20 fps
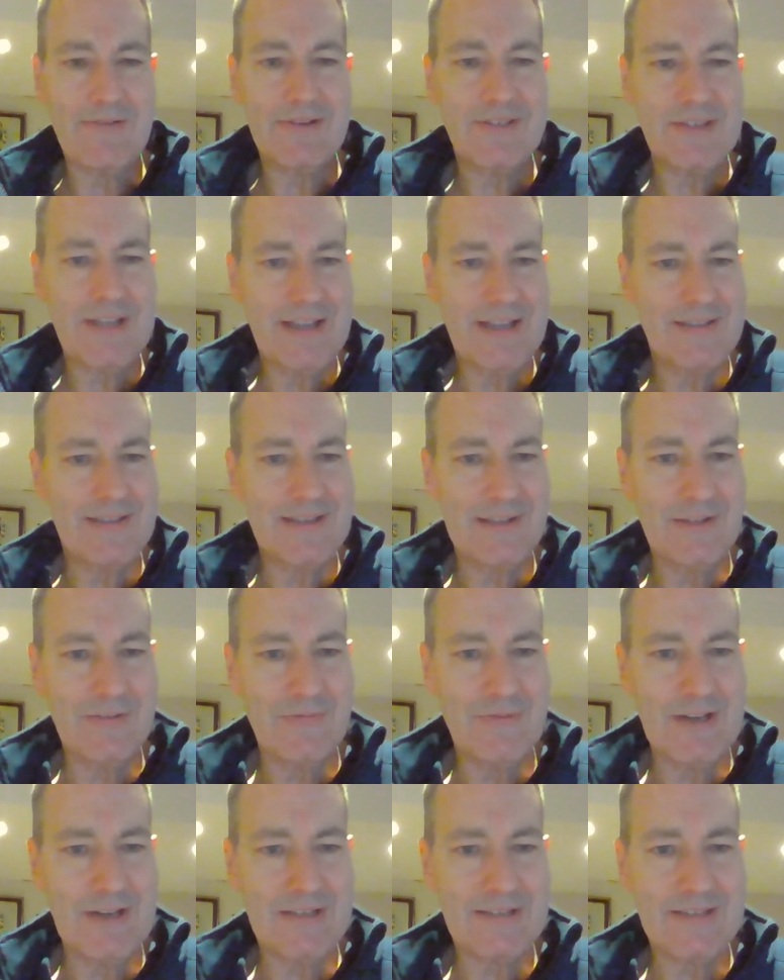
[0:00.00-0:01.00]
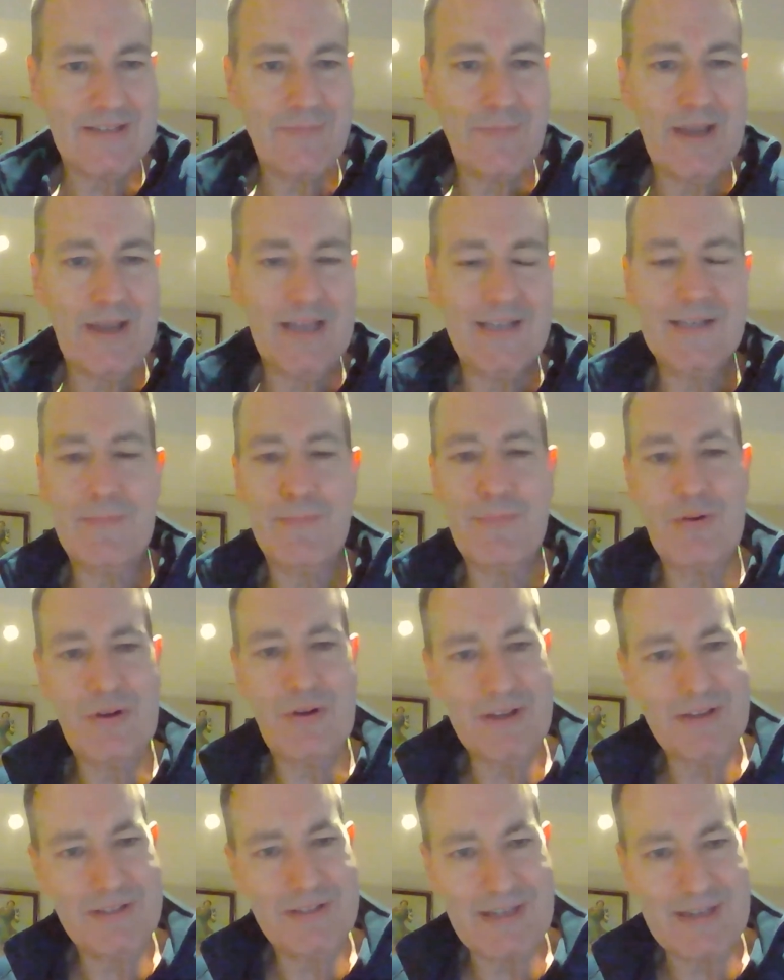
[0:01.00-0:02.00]
assessing the risk, better
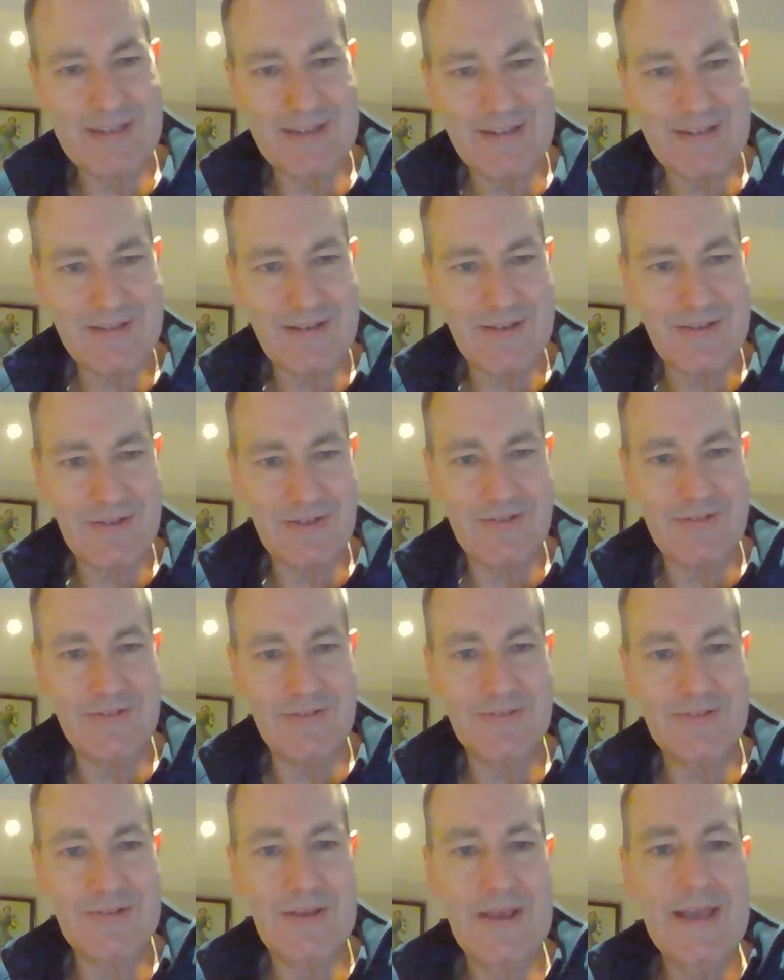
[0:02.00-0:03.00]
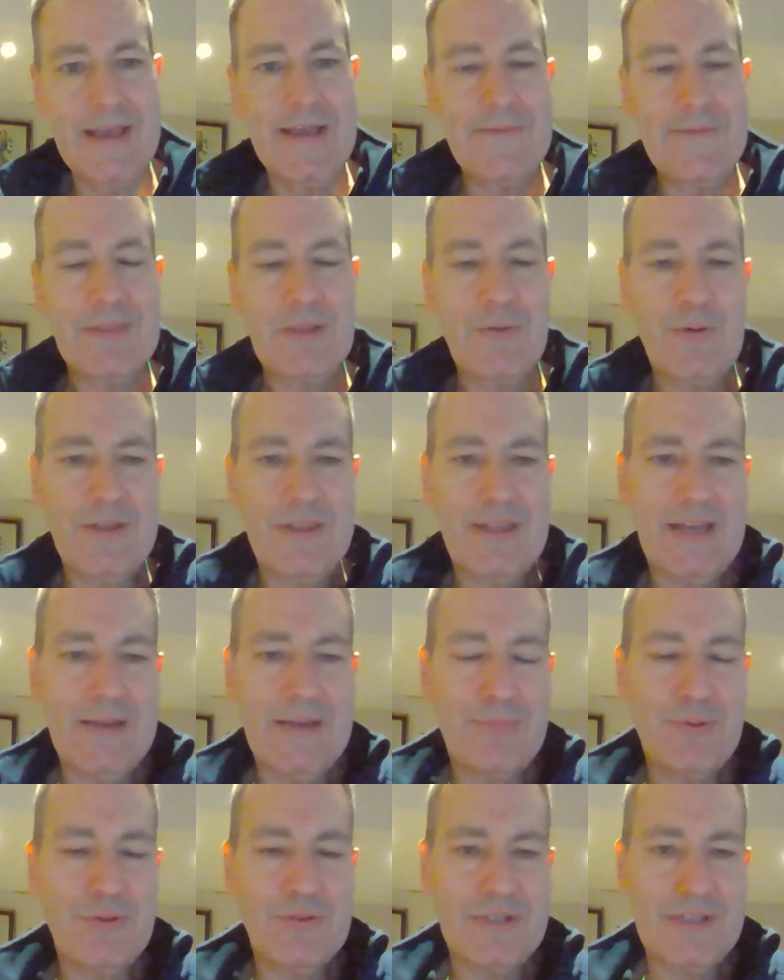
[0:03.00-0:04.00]
pricing decisions where they're
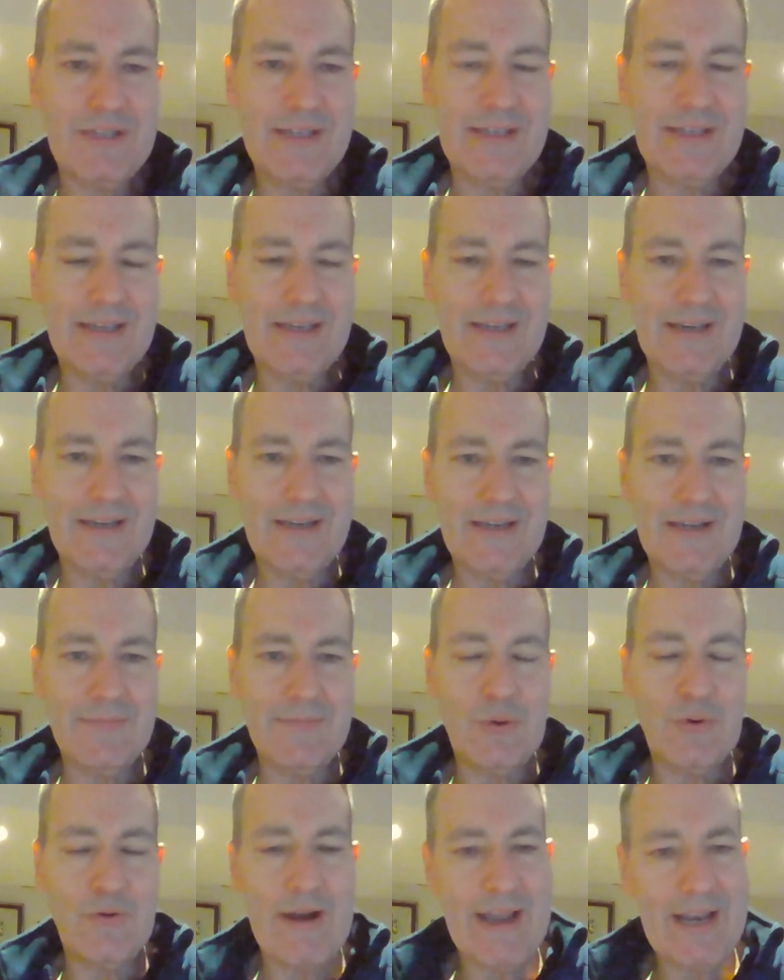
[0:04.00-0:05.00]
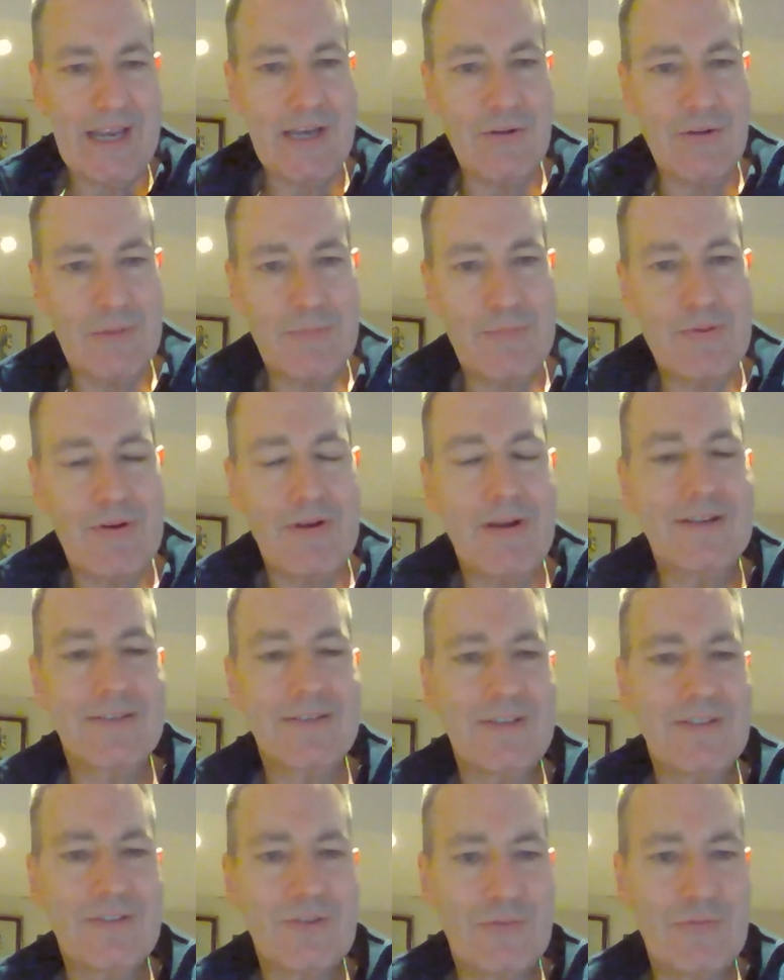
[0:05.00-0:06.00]
putting more accurate
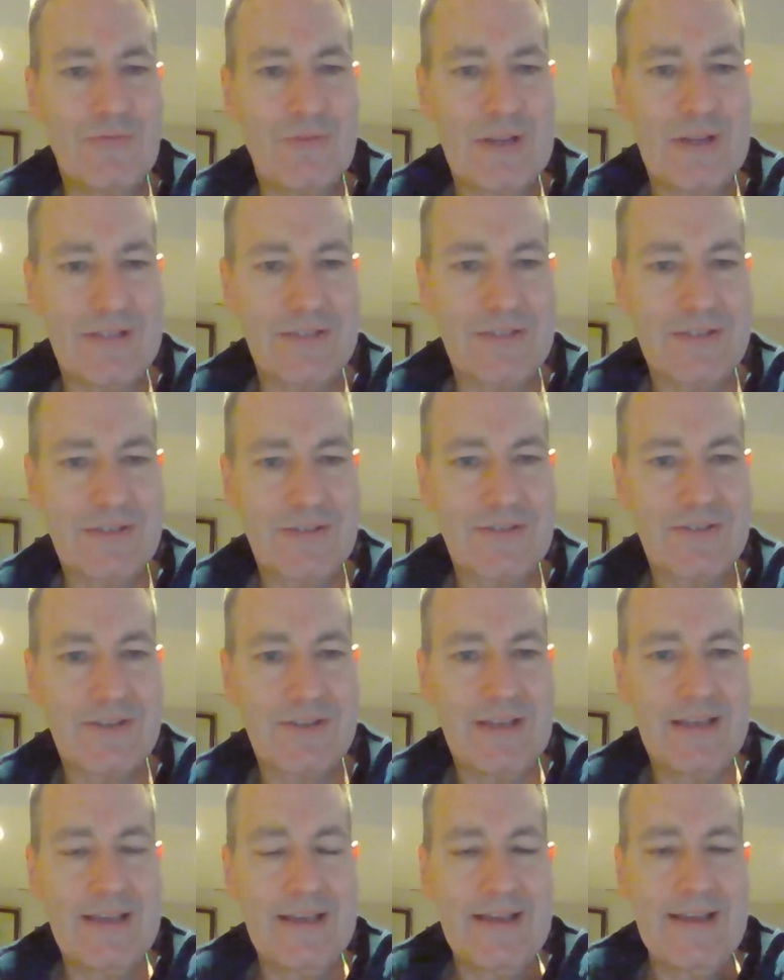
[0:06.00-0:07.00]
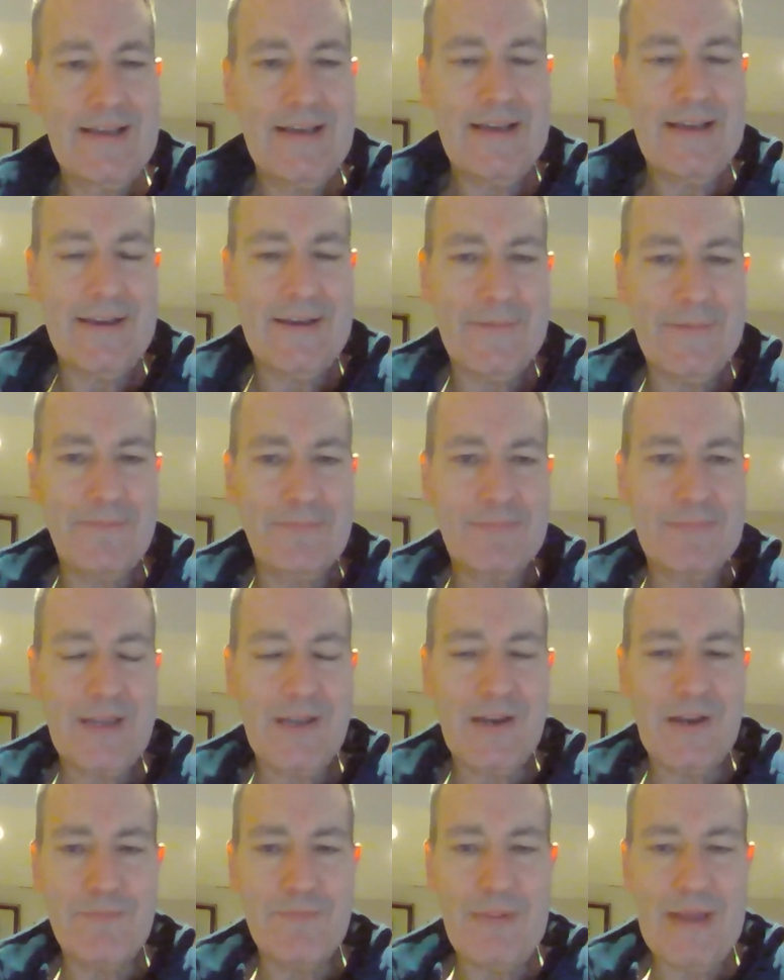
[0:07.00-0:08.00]
prices on risks,
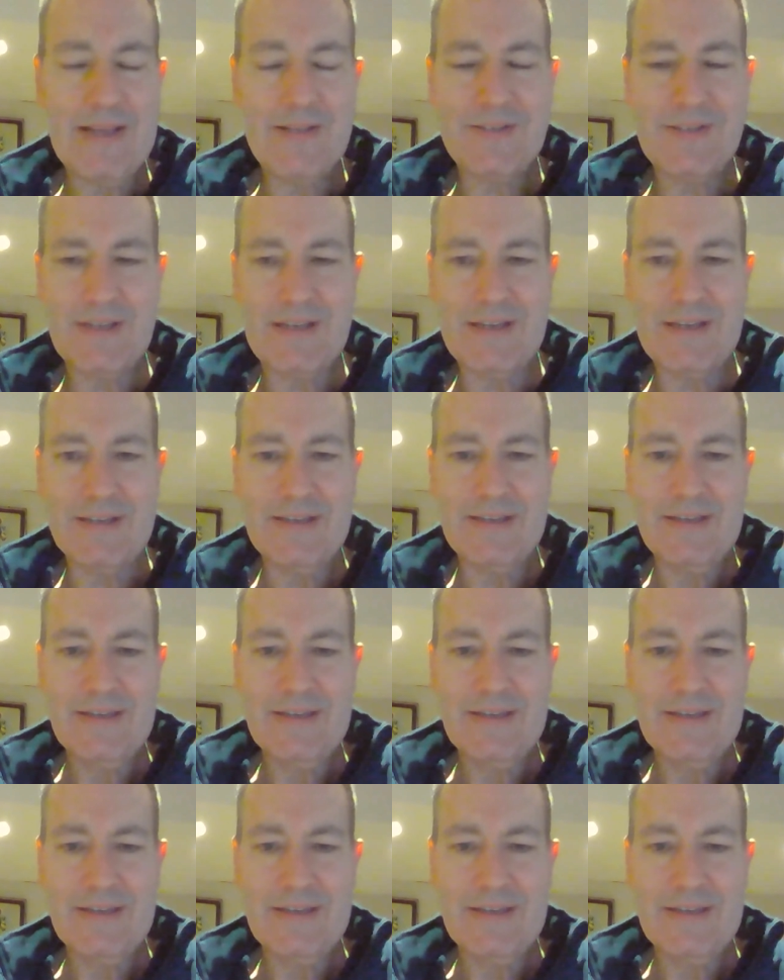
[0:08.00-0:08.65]
better